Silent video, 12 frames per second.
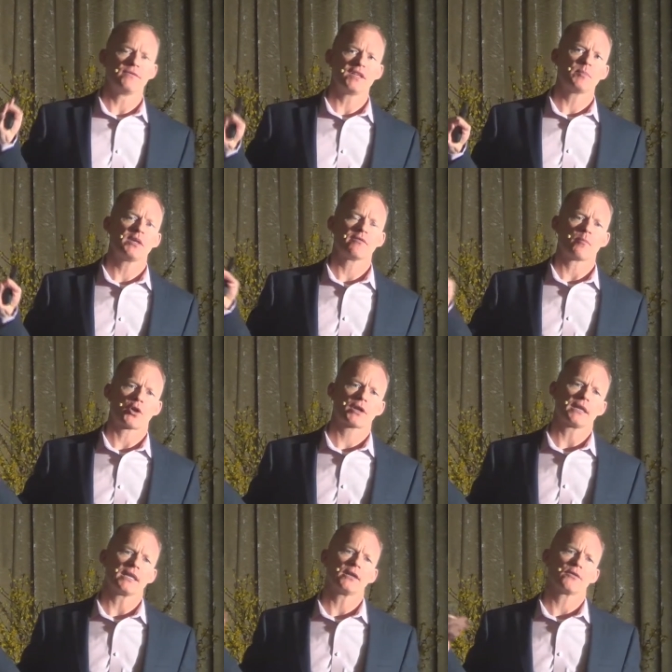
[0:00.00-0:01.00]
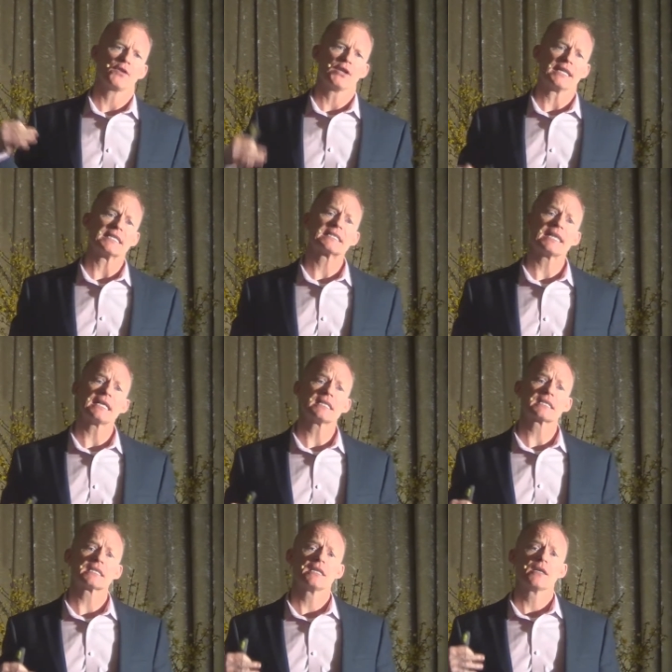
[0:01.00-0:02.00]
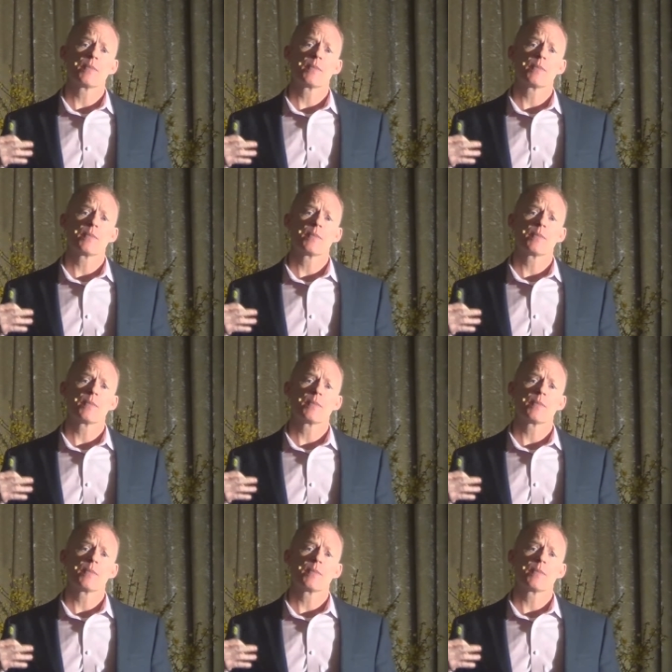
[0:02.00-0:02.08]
VP of marketing here in the United States